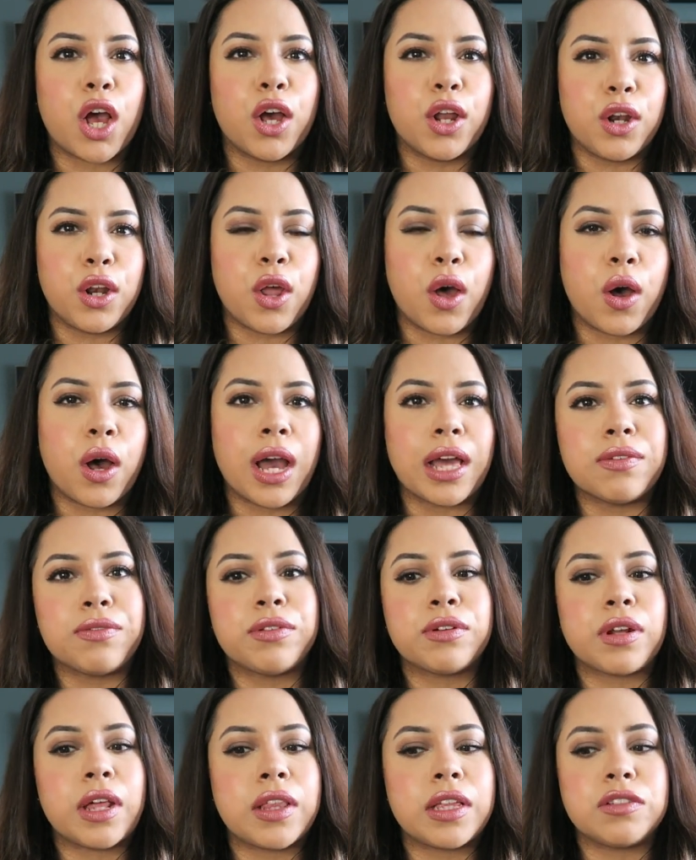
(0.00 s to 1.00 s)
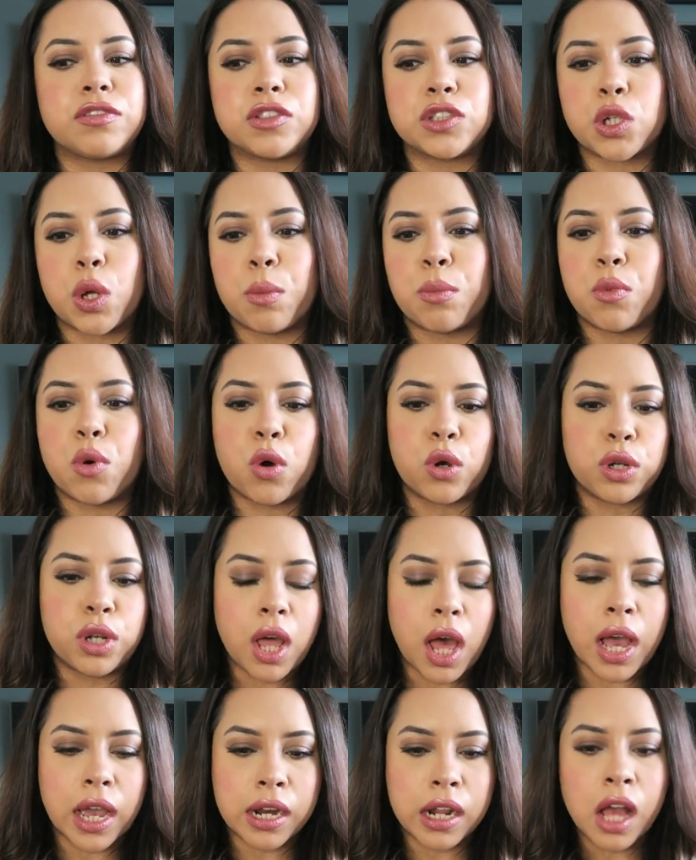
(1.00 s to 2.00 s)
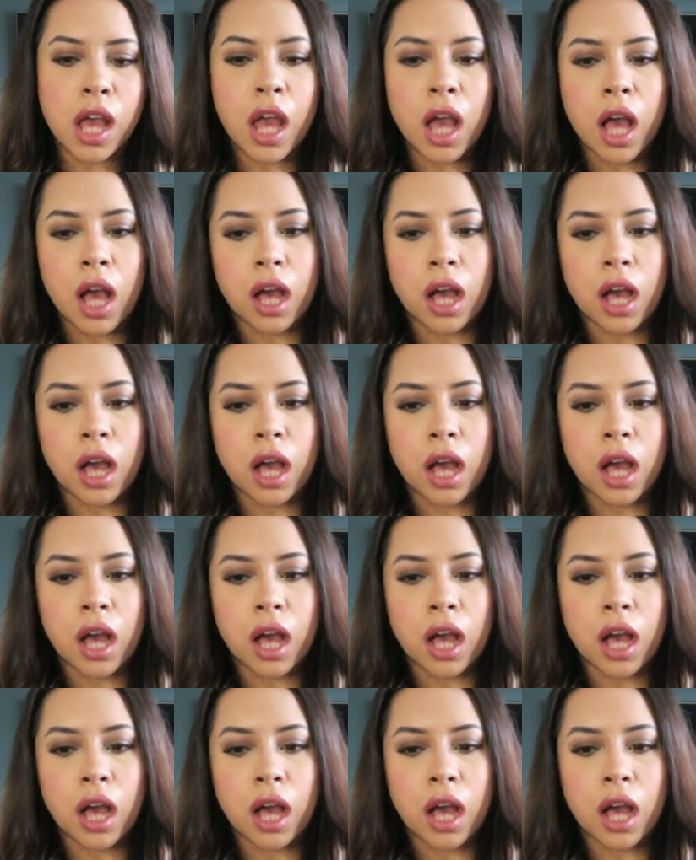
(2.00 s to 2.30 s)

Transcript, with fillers: a lot. I feel like they've just got more online.